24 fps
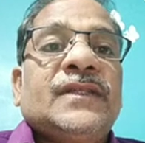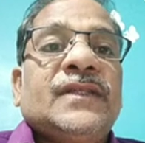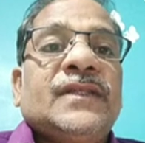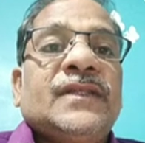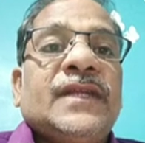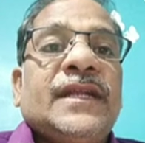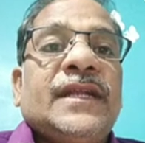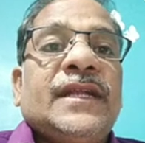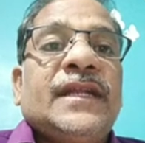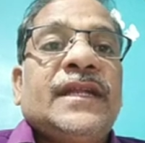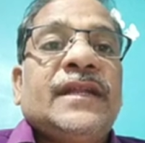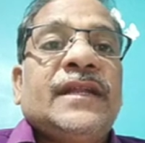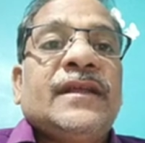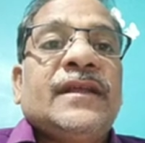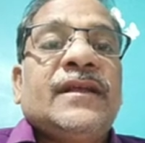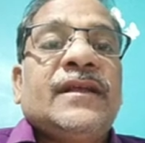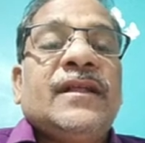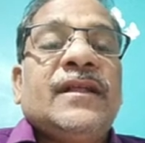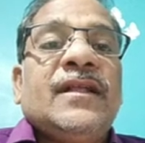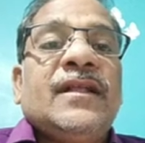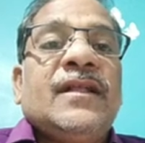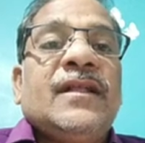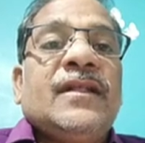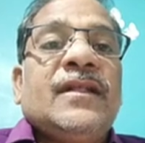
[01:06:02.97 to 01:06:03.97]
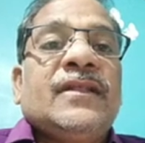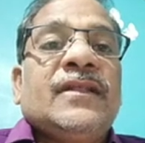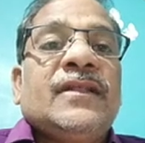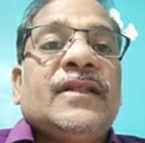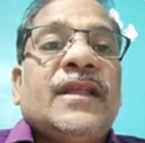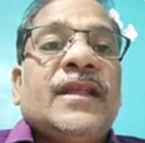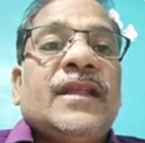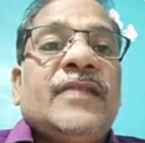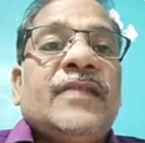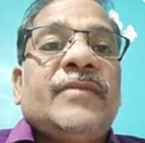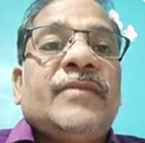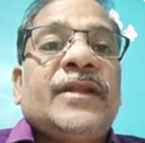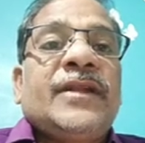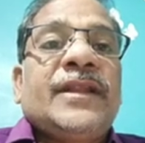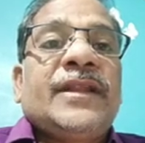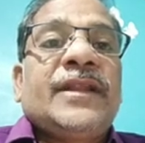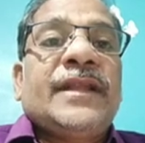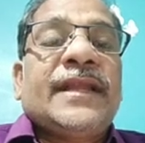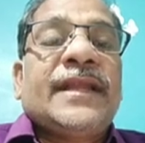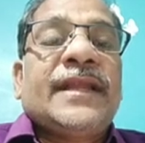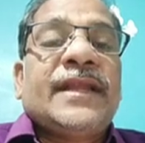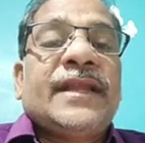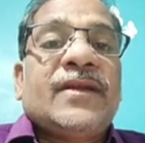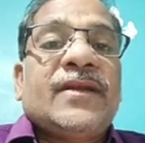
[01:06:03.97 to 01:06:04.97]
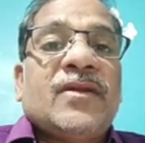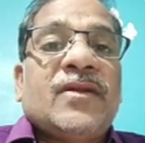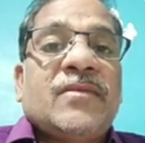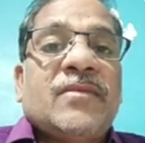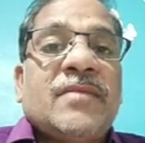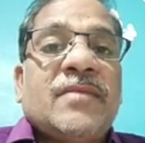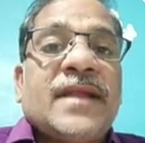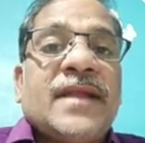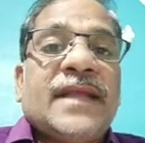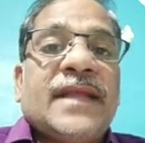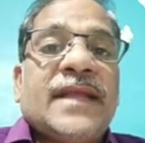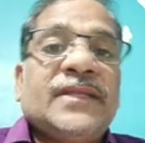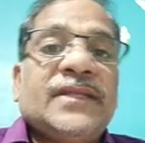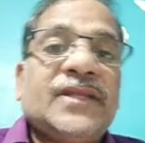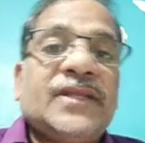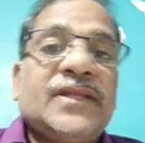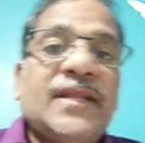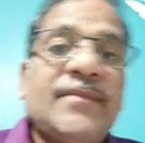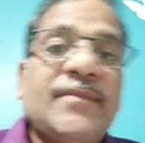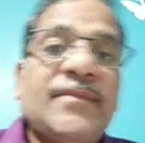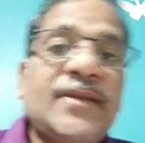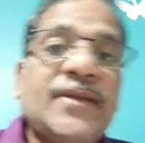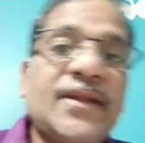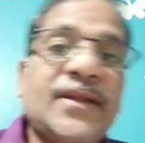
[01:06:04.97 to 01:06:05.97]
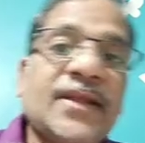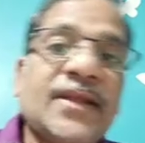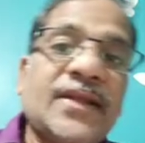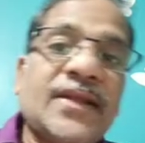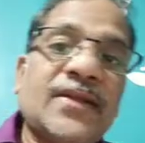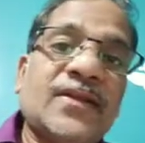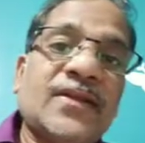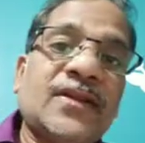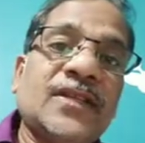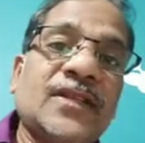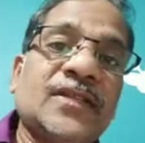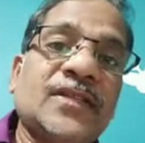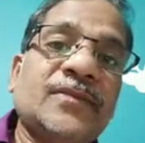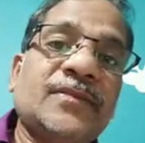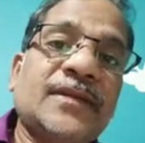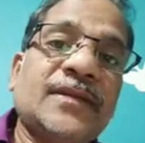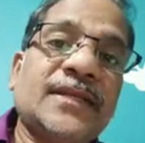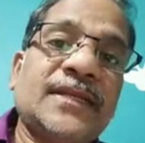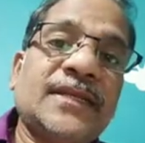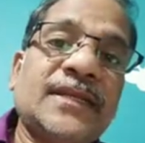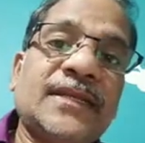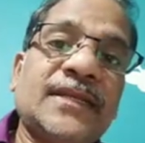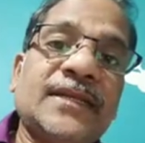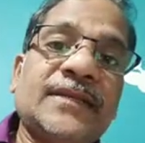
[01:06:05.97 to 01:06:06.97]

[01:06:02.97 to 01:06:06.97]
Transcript: and the alimentary canal, branched alimentary canal is present.